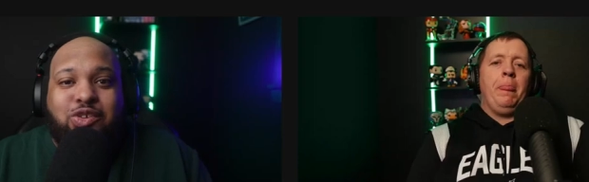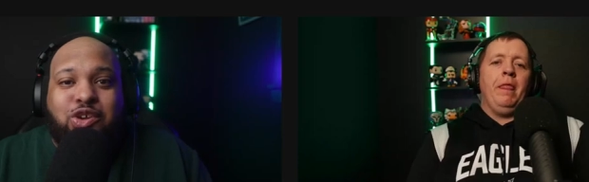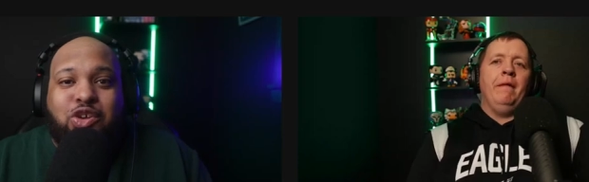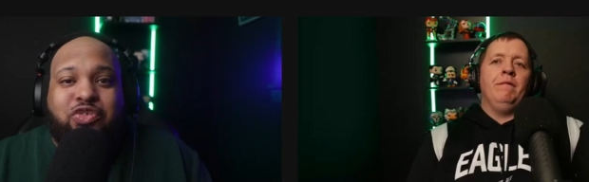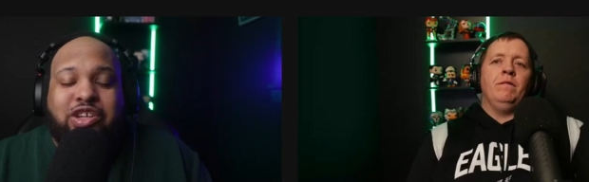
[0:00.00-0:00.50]

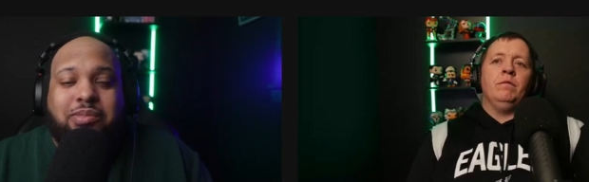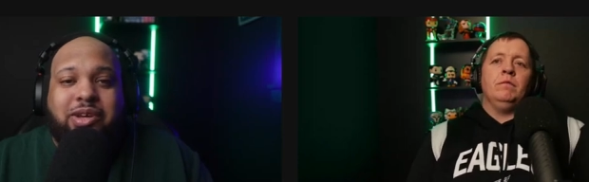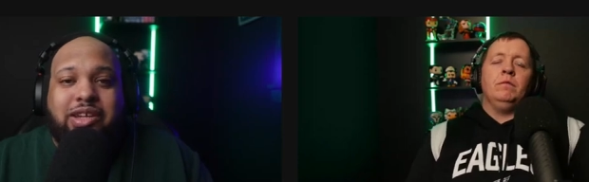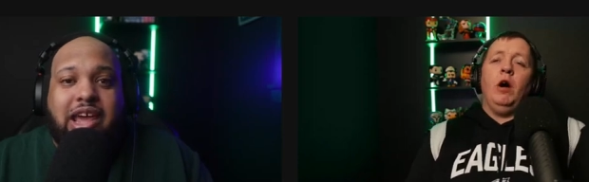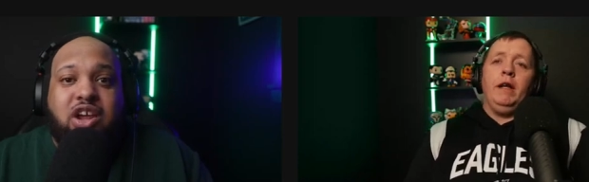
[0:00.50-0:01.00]
Speaker 1: Jones $50
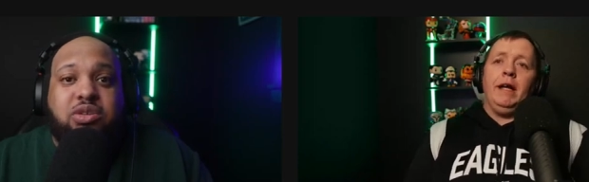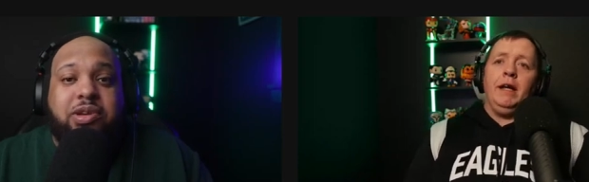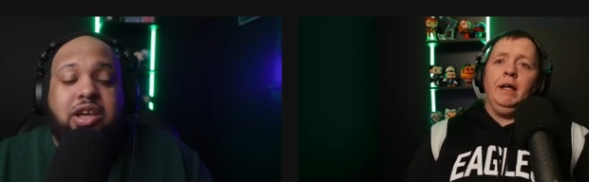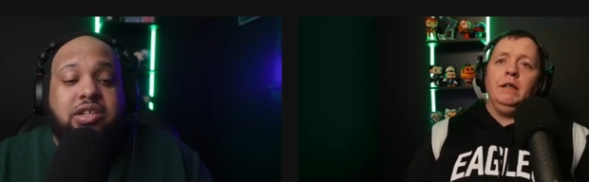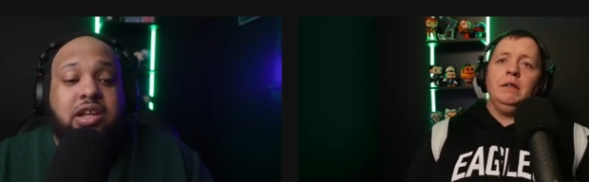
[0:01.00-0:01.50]
million no,
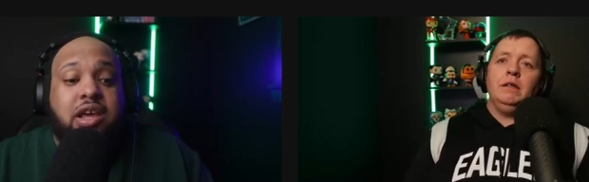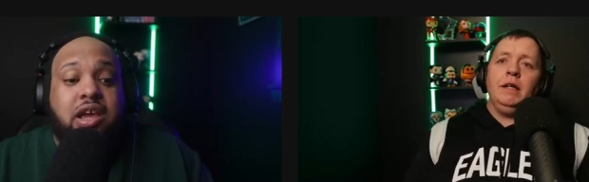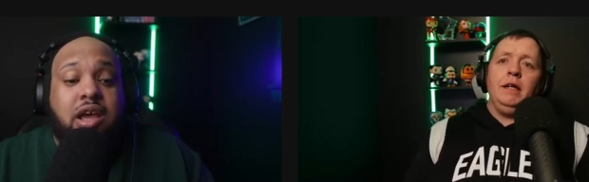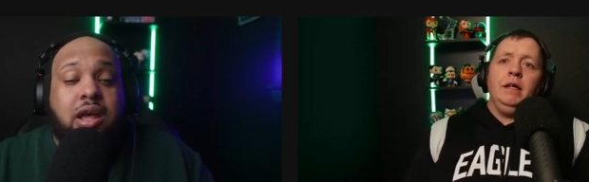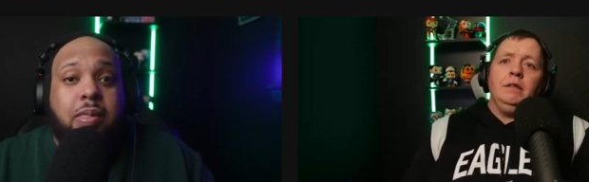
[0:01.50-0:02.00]
because
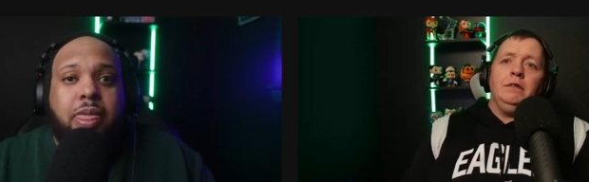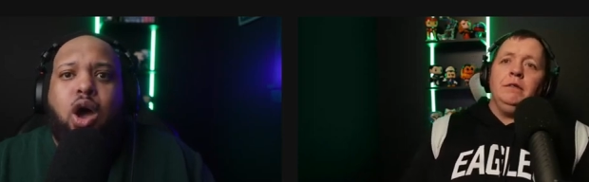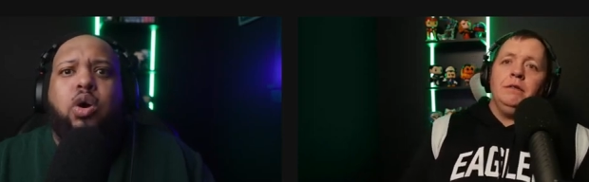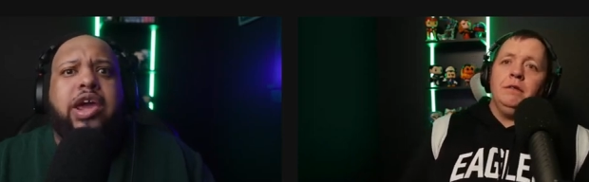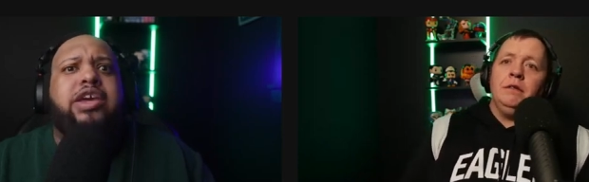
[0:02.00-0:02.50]

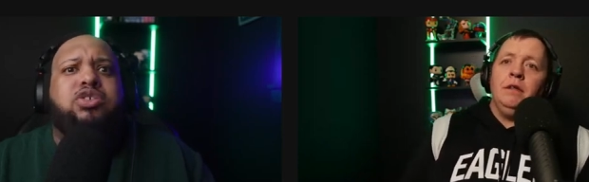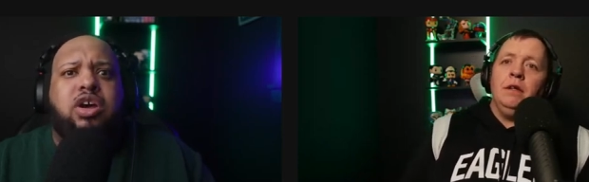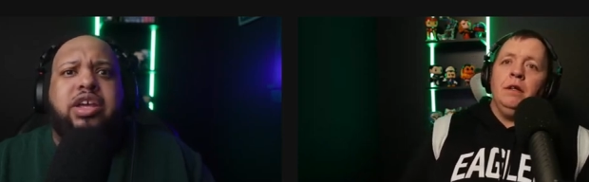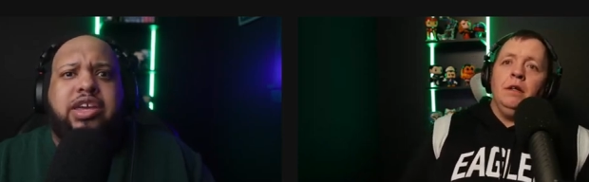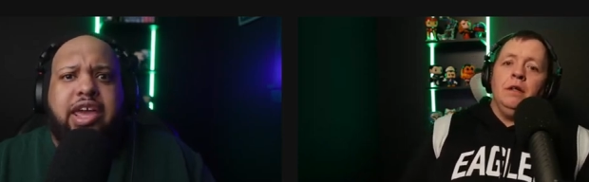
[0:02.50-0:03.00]
Oh, he's
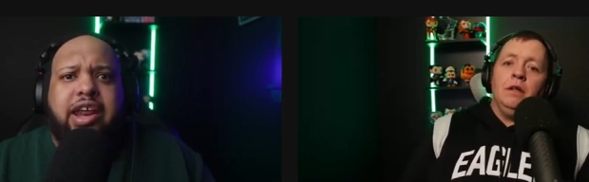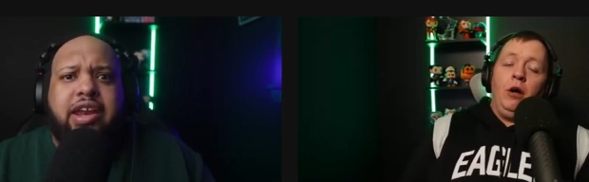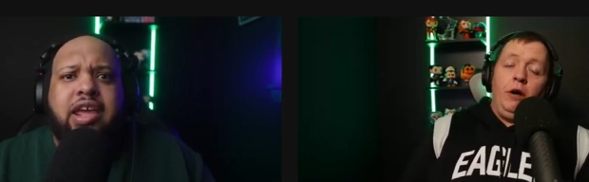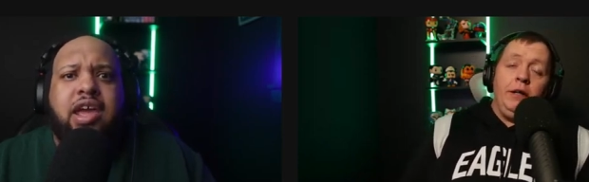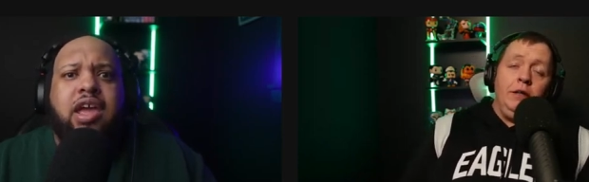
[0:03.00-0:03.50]
gonna get it. Oh,
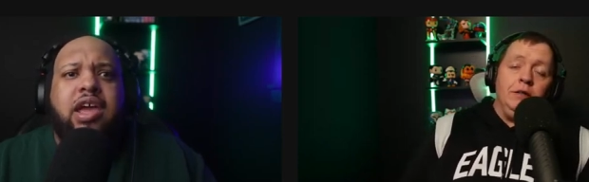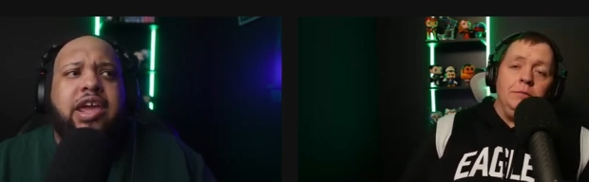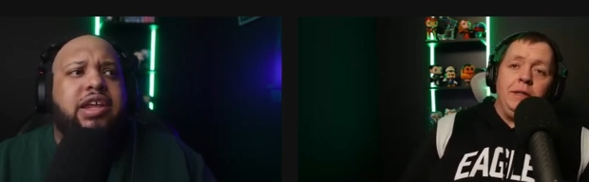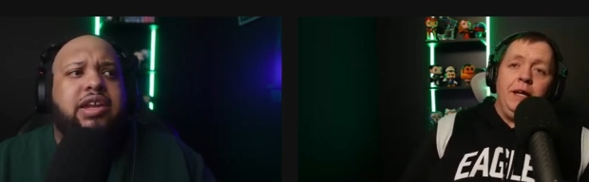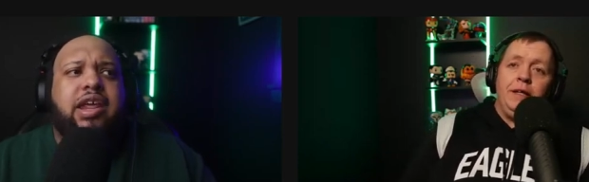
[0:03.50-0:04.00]
I know.
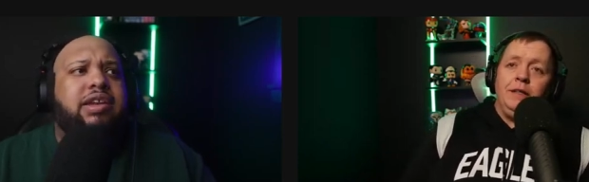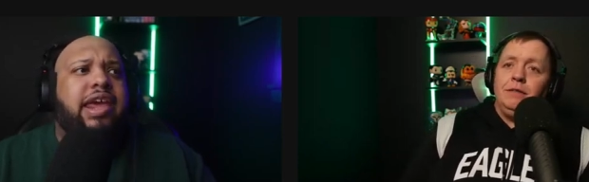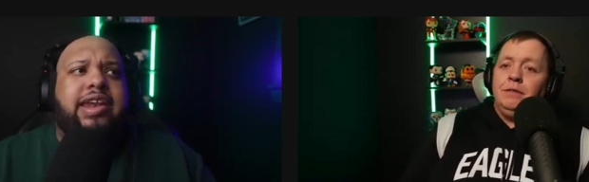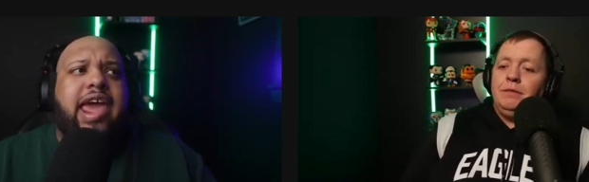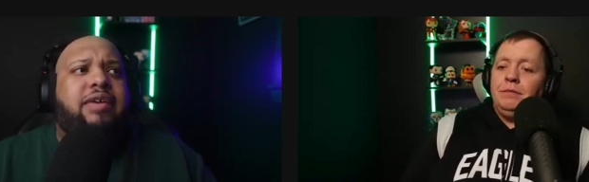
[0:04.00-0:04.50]
He,
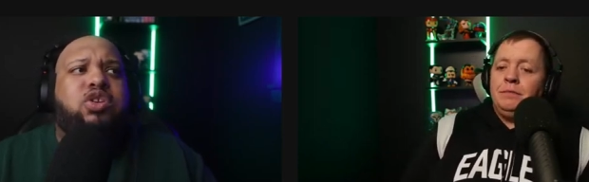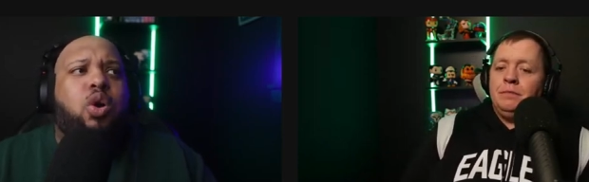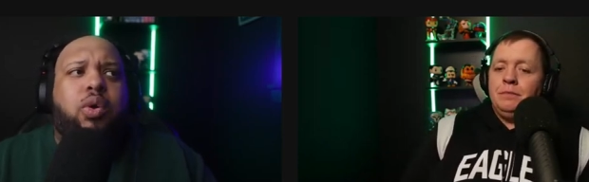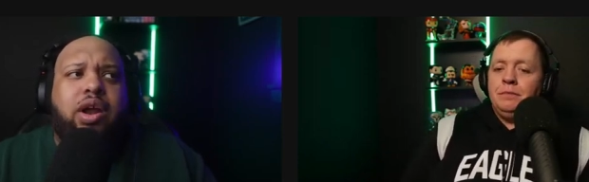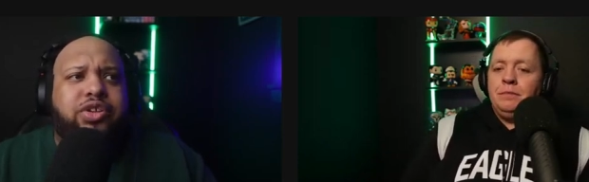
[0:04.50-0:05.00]
they, they have
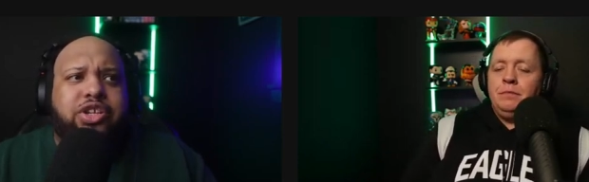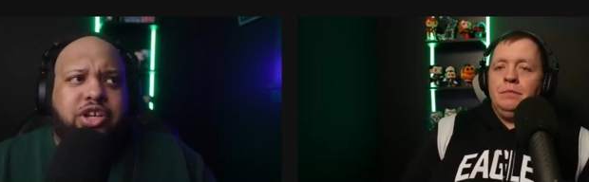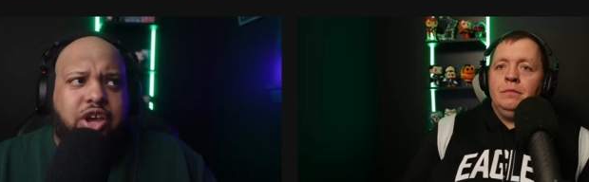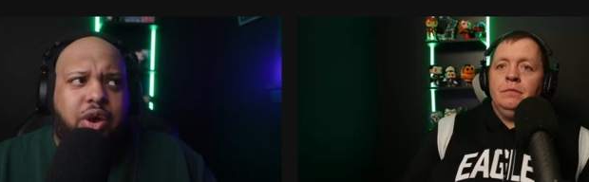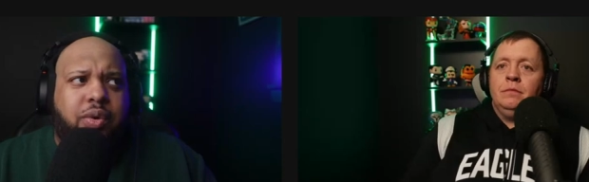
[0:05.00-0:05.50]
nowhere else to
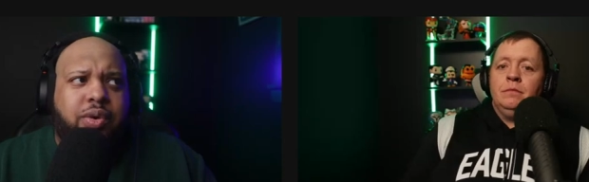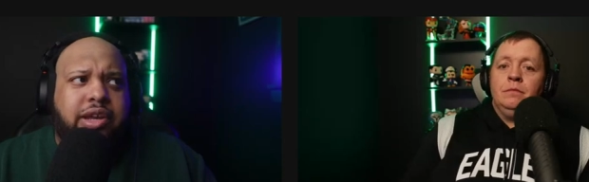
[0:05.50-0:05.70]
go.